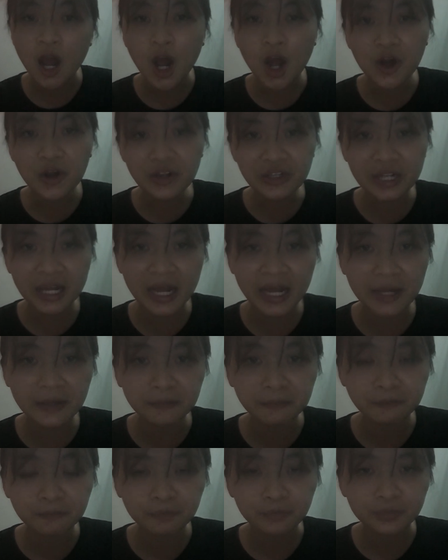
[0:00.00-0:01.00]

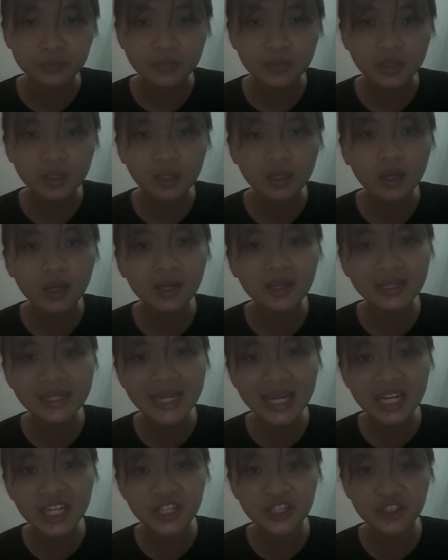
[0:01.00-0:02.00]
Okay,
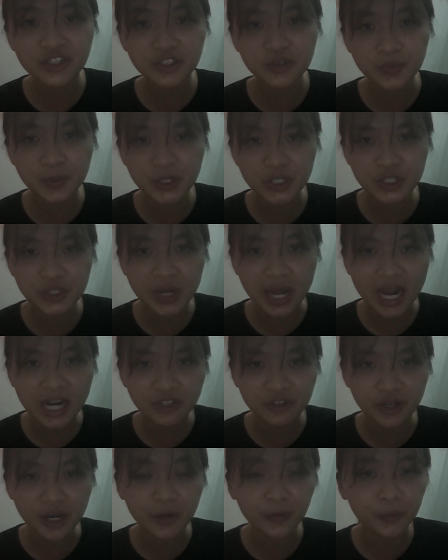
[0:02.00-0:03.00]
another good book to
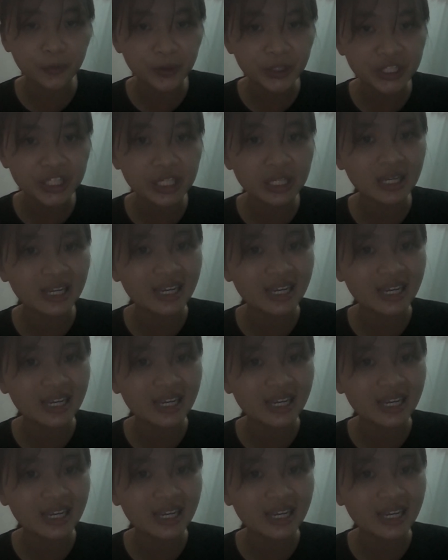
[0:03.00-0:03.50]
add to our reading